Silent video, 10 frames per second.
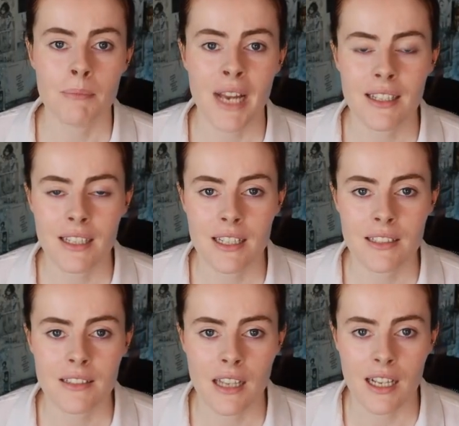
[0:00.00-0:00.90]
in my
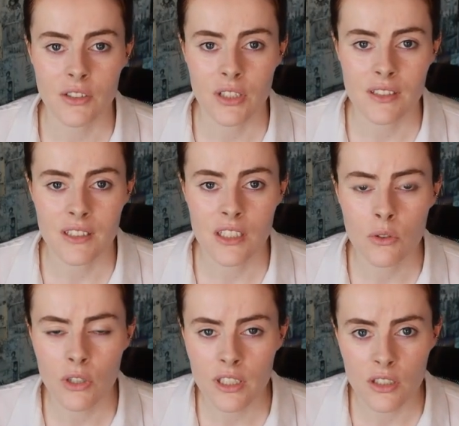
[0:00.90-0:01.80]
case, as you can see,
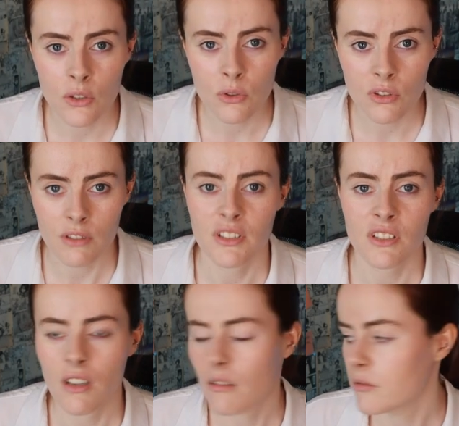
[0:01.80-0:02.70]
during the use of the
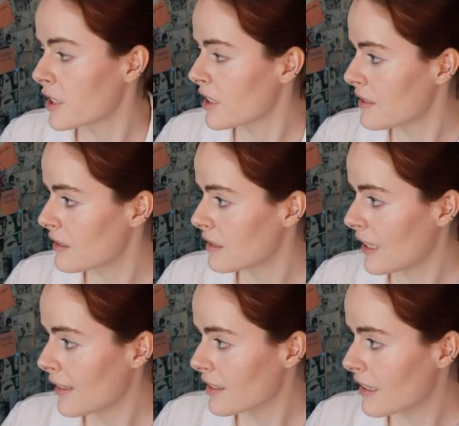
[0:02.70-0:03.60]
software, this
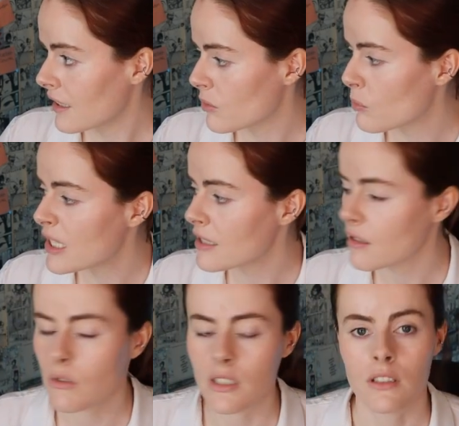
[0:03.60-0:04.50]
secondary
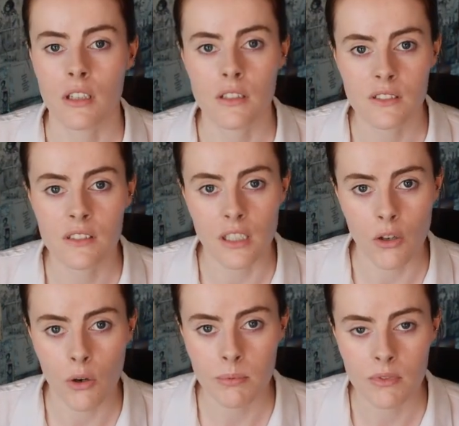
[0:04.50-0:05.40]
window is constantly
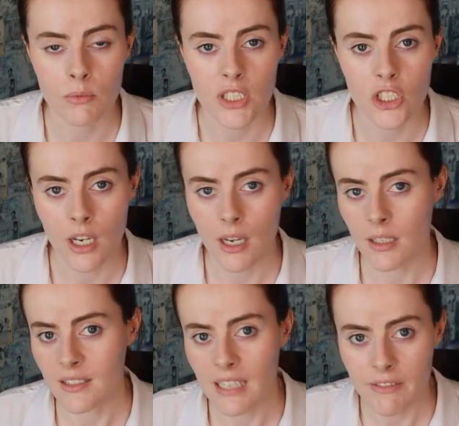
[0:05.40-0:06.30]
open, which
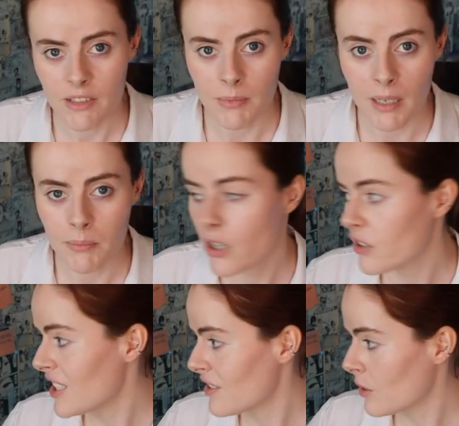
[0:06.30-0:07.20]
saves my
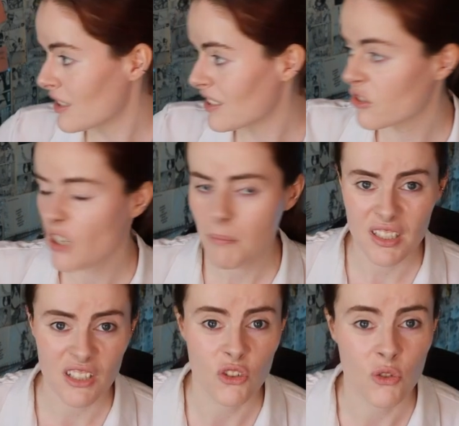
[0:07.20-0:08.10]
progress. So the
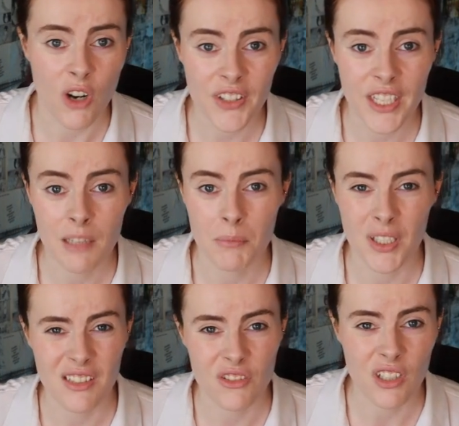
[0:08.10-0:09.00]
script is running,
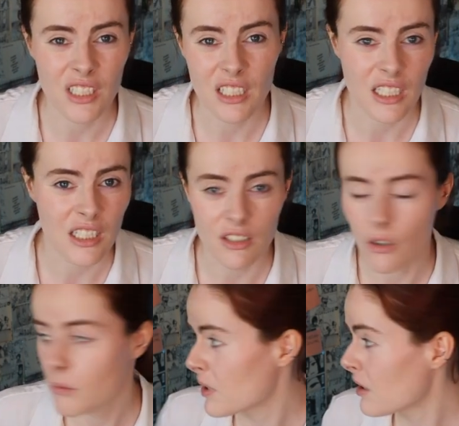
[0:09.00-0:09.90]
but it's running in the
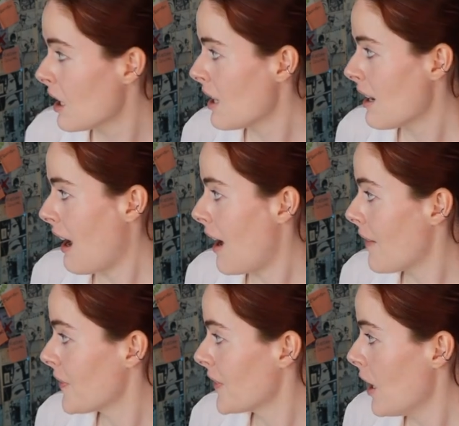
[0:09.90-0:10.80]
open.
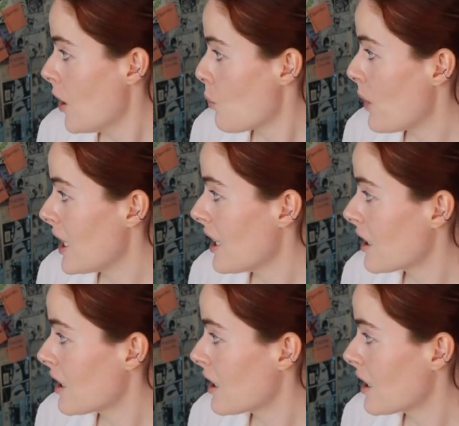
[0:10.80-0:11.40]
And when I